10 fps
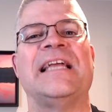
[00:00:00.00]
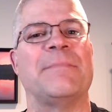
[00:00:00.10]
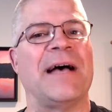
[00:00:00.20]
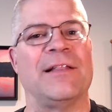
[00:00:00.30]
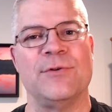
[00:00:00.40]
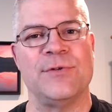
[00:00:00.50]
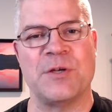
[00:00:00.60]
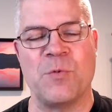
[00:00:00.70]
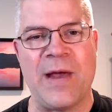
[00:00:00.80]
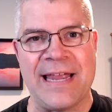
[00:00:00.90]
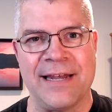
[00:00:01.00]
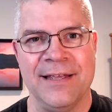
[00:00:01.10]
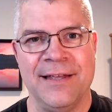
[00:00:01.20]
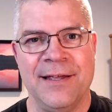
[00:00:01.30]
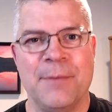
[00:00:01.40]
about losing weight,
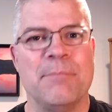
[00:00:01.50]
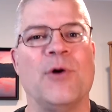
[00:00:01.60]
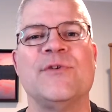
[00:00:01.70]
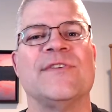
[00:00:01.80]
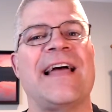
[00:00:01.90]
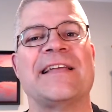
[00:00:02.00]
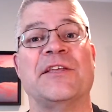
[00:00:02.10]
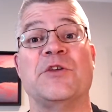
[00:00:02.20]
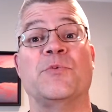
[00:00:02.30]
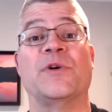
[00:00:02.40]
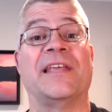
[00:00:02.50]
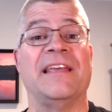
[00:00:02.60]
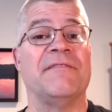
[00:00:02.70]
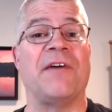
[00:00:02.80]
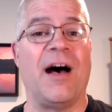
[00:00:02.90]
most likely you will
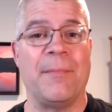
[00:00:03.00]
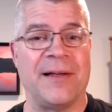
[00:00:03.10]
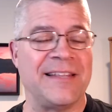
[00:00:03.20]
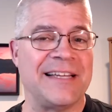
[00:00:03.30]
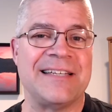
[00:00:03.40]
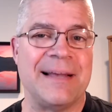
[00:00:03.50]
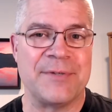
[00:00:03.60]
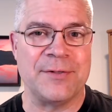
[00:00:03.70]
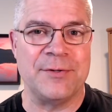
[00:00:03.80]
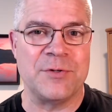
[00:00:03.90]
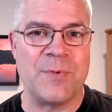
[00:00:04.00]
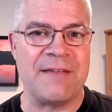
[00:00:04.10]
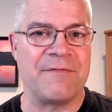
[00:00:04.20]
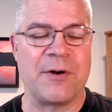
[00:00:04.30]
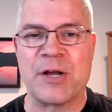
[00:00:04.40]
give up on the attempt to lose
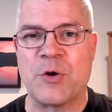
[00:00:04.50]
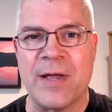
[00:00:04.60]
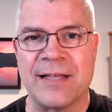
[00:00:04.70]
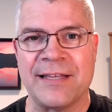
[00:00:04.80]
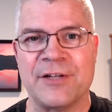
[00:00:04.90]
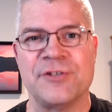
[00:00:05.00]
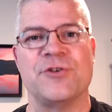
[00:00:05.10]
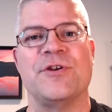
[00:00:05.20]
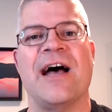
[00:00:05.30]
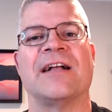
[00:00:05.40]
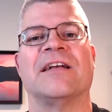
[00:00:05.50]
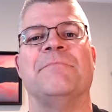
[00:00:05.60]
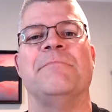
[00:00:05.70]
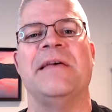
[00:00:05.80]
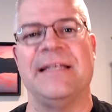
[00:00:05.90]
weight very quickly because you're not
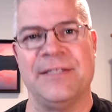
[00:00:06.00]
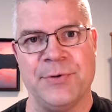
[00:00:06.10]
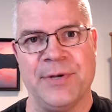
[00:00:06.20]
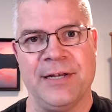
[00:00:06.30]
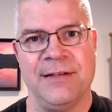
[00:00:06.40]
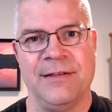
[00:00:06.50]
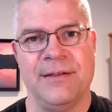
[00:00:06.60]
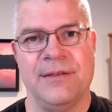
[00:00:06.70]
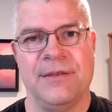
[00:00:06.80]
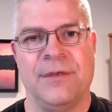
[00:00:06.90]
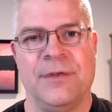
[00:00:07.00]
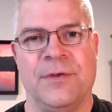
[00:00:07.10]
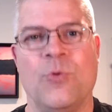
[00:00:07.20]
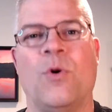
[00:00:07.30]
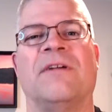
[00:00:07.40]
committed to it.
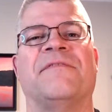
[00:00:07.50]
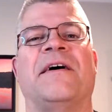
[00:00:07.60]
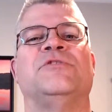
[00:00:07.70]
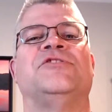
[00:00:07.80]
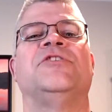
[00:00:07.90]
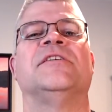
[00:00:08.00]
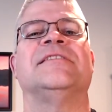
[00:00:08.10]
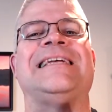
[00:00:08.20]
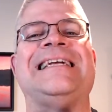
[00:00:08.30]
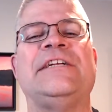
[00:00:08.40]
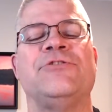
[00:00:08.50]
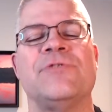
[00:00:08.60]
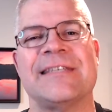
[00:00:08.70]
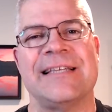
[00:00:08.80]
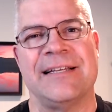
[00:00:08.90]
Or if I was just
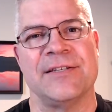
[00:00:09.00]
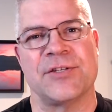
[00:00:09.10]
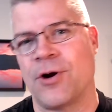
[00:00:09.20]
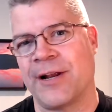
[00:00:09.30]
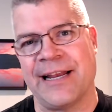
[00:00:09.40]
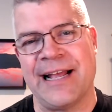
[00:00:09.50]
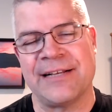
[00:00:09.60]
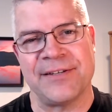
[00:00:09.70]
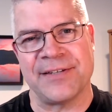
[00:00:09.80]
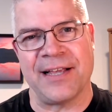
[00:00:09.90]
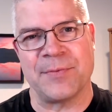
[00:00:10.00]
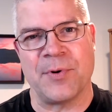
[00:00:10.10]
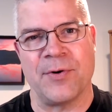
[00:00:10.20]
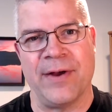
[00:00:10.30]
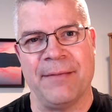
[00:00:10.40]
interested in starting an exercise
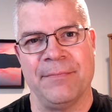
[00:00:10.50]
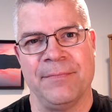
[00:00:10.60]
program.